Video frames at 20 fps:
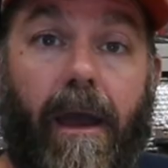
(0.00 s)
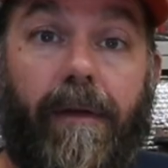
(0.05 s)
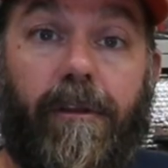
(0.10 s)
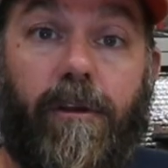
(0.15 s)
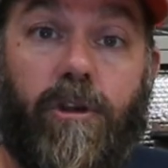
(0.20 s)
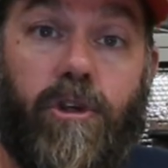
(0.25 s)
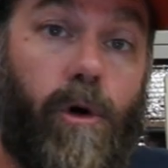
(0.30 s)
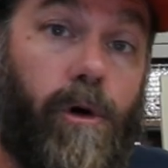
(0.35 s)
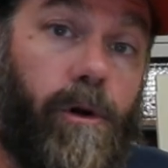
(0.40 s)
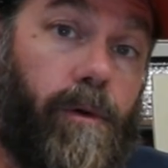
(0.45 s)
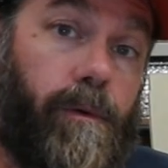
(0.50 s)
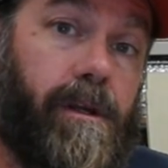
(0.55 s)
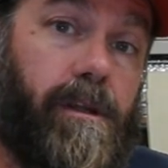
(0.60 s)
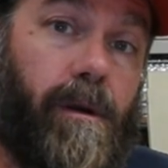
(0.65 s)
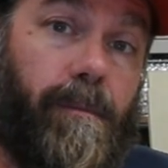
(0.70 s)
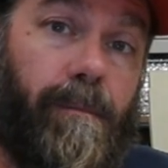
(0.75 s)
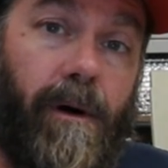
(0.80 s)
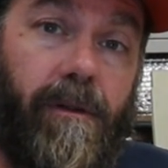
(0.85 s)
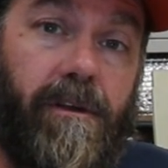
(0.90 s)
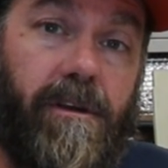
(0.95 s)
And the joinery
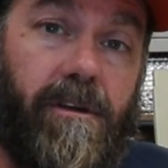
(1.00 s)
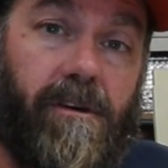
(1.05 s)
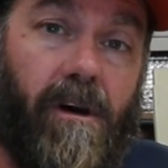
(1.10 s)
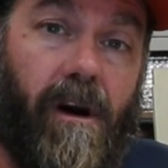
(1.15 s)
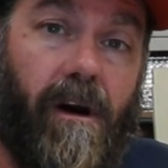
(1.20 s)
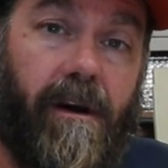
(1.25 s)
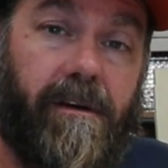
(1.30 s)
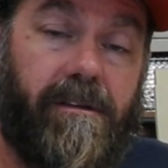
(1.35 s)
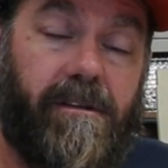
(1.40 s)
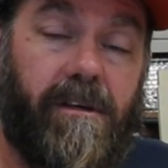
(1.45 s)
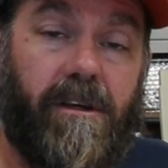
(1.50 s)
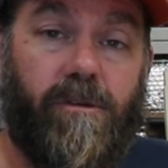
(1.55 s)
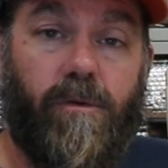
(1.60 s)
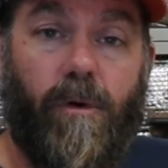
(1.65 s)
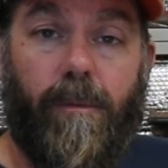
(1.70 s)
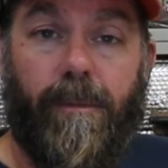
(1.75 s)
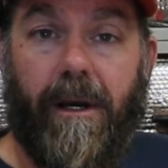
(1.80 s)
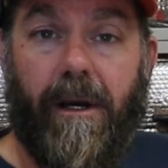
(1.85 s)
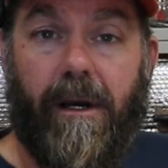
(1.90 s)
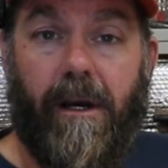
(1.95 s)
to build these carcasses
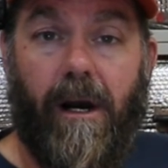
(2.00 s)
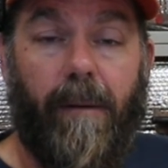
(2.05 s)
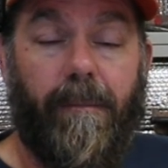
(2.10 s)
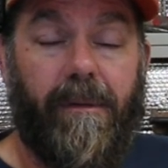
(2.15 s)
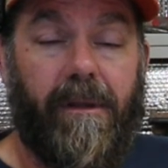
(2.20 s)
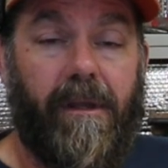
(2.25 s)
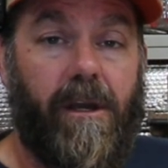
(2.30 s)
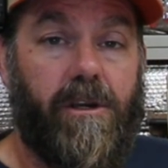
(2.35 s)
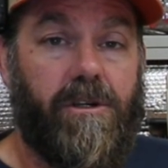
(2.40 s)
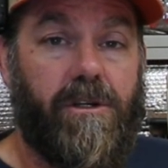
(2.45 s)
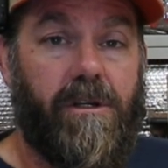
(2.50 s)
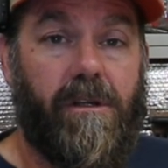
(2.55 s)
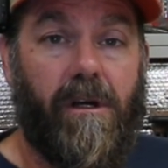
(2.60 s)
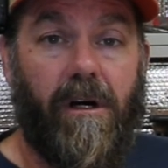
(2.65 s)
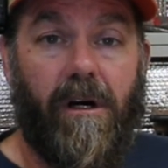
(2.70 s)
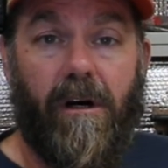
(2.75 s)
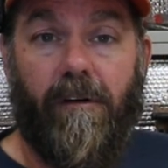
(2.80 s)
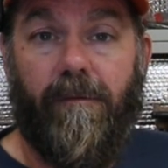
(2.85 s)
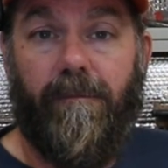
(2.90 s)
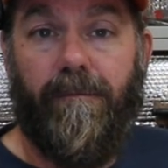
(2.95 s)
will be a combination
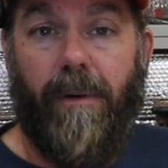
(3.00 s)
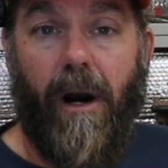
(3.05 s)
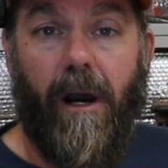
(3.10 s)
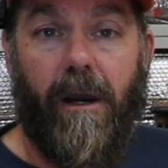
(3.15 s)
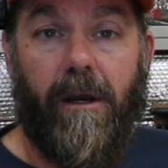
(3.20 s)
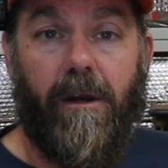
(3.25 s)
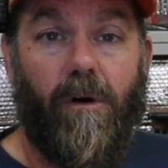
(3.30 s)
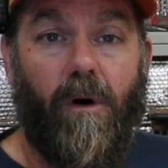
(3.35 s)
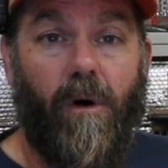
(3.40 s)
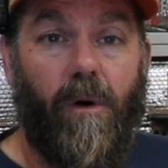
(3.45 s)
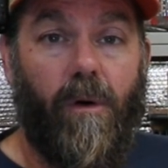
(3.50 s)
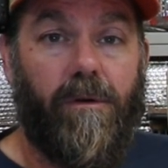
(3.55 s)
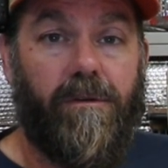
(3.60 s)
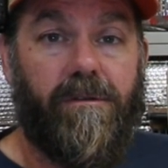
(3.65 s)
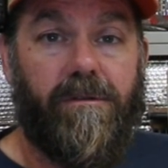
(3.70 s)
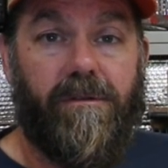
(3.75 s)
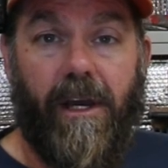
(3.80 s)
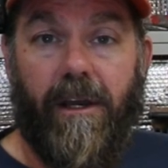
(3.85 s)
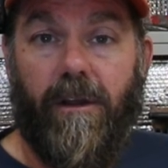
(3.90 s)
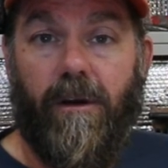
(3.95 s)
of pocket
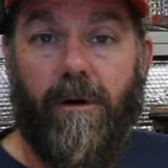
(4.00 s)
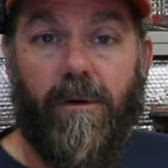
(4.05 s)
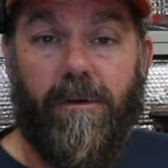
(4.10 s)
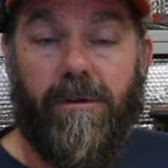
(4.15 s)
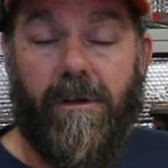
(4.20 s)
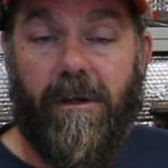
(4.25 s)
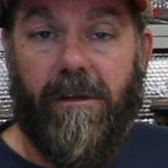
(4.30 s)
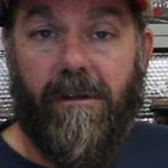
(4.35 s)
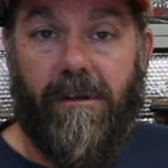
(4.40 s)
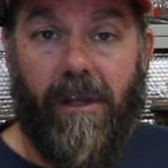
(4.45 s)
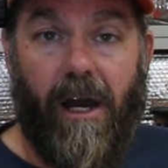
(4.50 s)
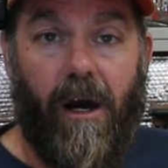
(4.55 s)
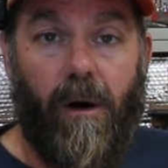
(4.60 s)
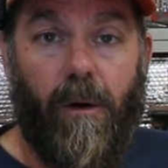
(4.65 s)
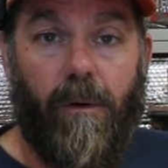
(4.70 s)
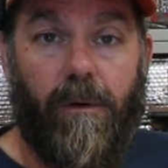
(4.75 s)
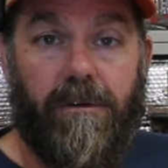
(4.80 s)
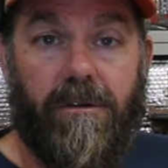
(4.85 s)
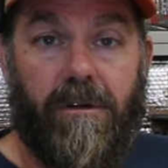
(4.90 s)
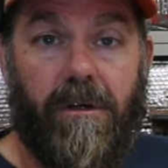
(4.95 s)
holes, dados, and
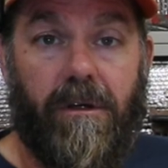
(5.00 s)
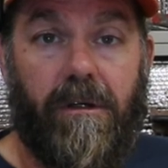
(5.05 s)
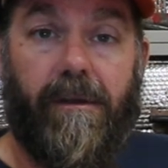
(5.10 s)
dowels.